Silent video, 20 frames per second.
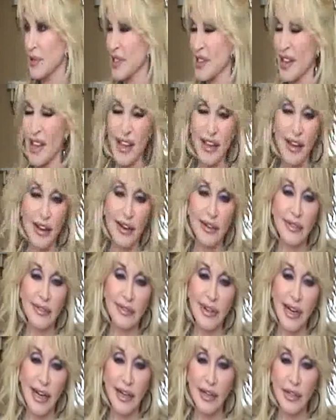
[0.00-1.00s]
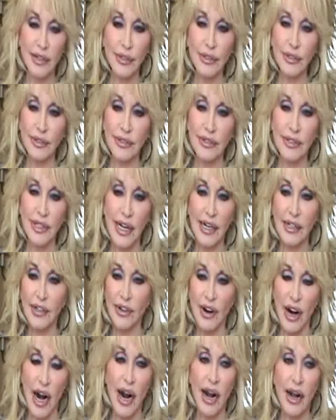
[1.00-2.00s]
But yeah, I hurt. I
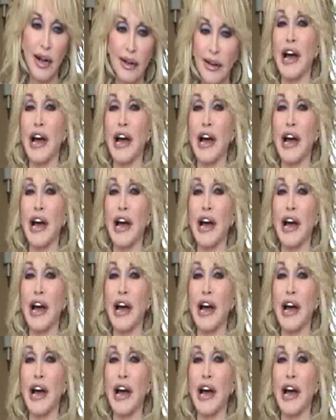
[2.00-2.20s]
cry.